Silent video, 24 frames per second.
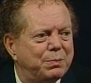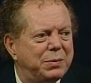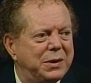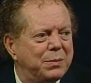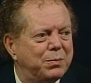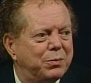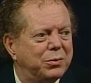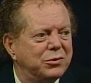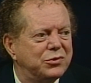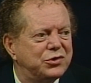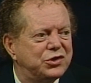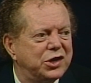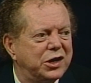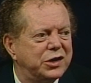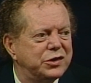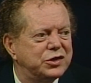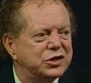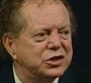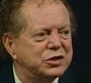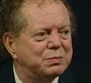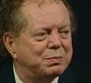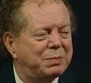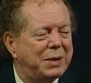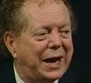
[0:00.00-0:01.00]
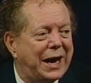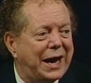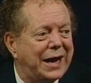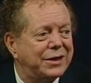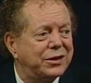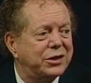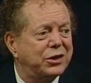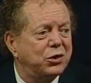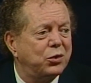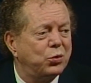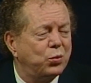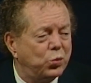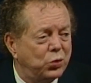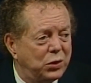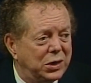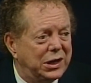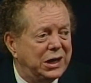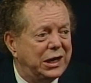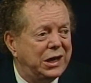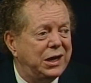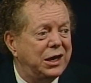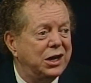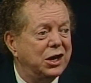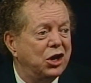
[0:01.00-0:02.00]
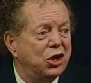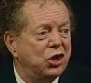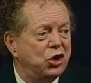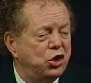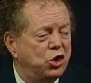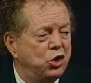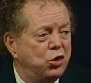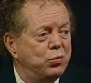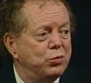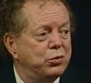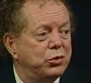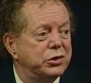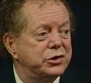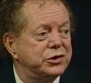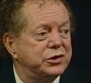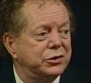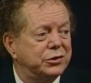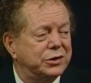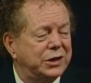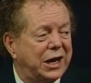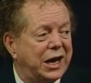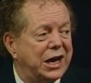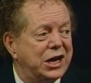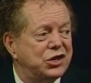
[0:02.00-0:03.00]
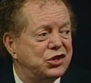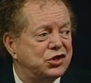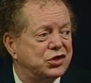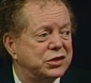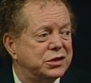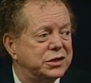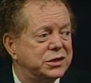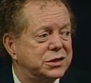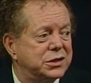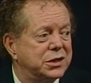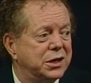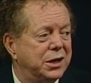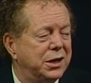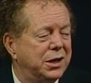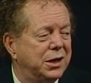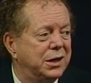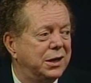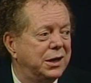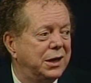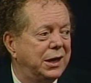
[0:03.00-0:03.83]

that people judge as bad that are really humorous occasions